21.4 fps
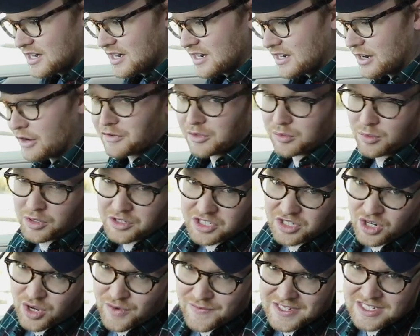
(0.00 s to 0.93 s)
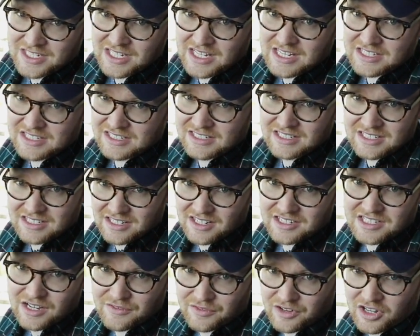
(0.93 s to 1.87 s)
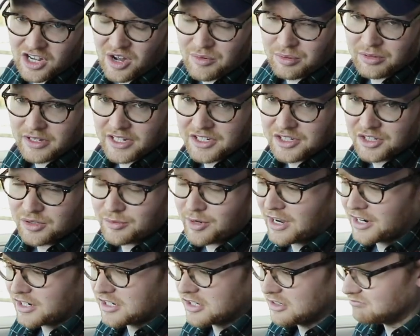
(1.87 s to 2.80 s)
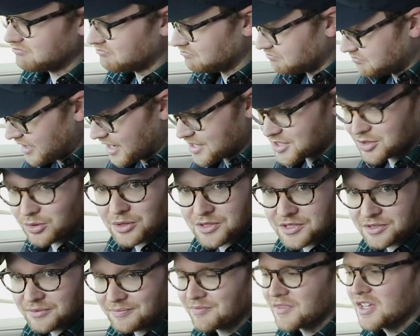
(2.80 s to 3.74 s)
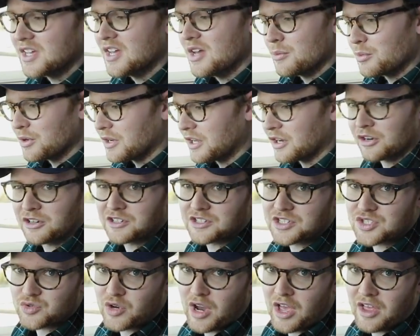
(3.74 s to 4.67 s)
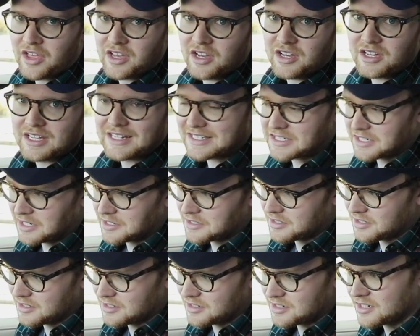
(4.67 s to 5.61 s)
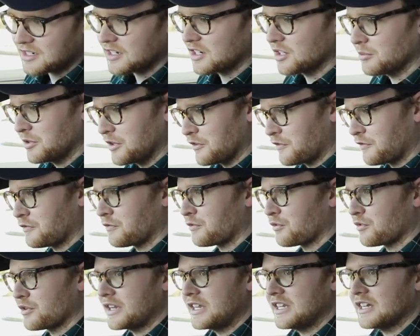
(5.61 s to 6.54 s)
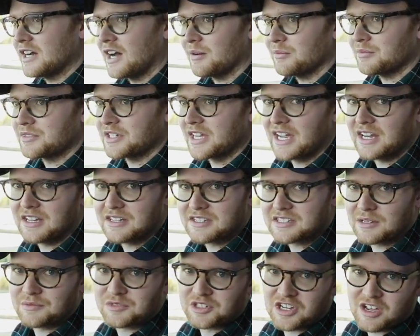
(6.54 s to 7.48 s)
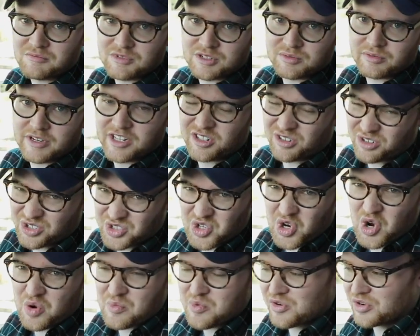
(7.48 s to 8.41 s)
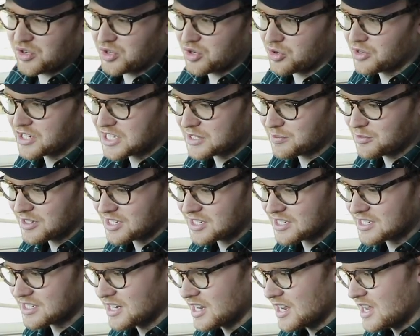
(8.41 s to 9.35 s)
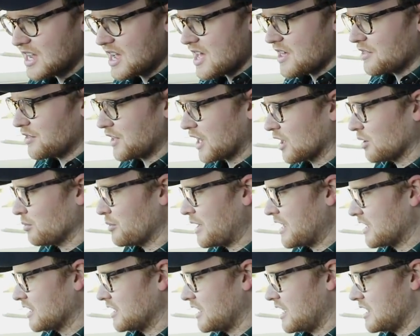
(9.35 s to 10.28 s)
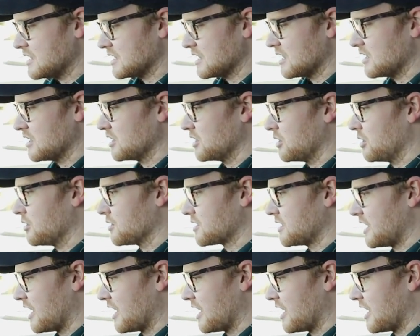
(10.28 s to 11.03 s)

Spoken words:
Now, if you're watching overseas and it does have CarPlay in your market, that's awesome. But here in Australia, it doesn't. It'll be a free update sometime between October and Christmas. That'll make it easier to use.